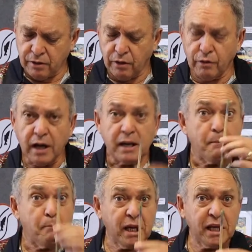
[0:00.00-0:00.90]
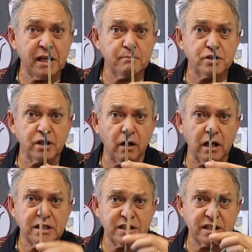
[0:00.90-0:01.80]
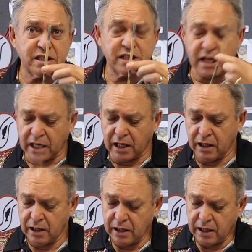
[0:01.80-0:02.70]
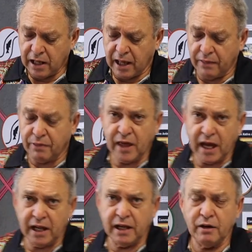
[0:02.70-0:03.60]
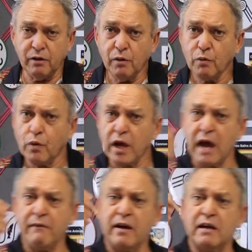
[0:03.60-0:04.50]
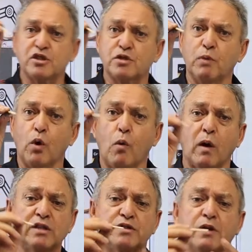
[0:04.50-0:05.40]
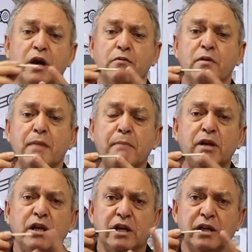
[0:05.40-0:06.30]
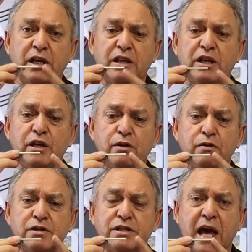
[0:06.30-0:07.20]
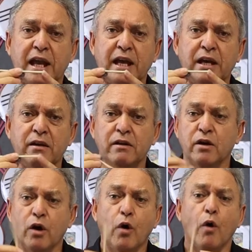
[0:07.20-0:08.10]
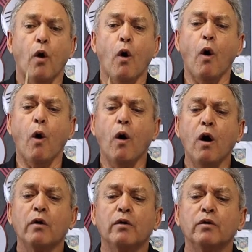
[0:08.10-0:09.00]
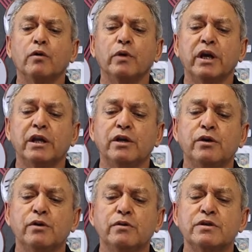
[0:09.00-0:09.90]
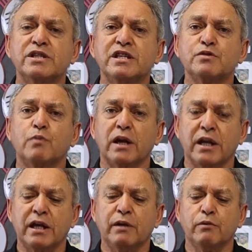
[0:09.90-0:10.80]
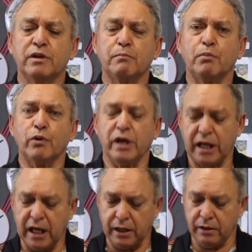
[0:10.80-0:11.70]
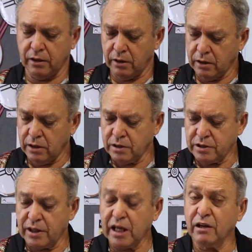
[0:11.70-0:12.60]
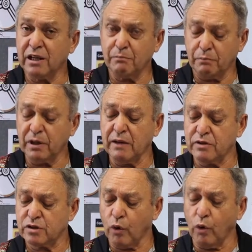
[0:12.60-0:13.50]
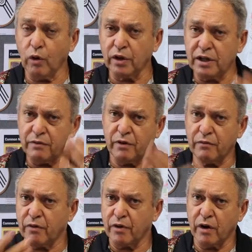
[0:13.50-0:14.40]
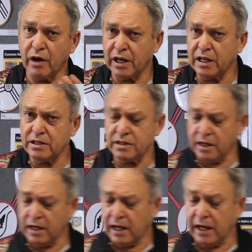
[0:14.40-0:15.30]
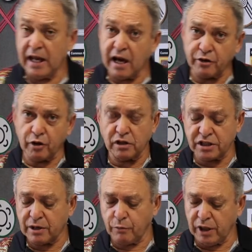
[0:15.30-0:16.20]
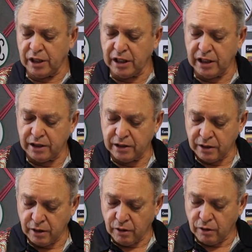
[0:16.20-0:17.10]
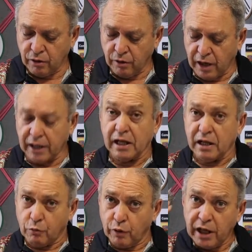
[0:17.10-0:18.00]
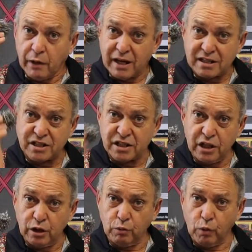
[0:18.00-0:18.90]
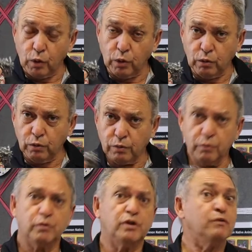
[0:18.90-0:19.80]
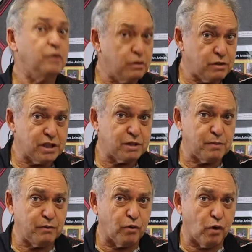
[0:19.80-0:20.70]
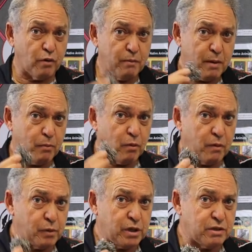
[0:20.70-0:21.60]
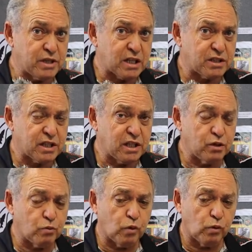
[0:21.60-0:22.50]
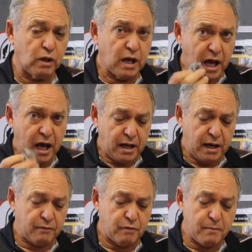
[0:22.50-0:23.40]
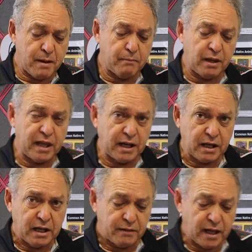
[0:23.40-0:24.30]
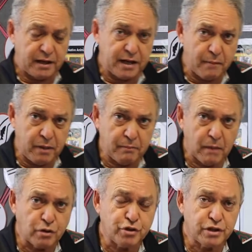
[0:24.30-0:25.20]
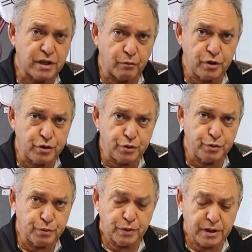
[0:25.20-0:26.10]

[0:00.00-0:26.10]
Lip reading: All right, medium size, this stick, and then we have our small ones. Remember, you can either use that end or we can use this one here with a pointy end. So they're going to give us all the different varieties in our dots that we need. All right, we know our steel wool. You've used this before. Remember when we use our steel wool? And remember that dabbing motion that we do?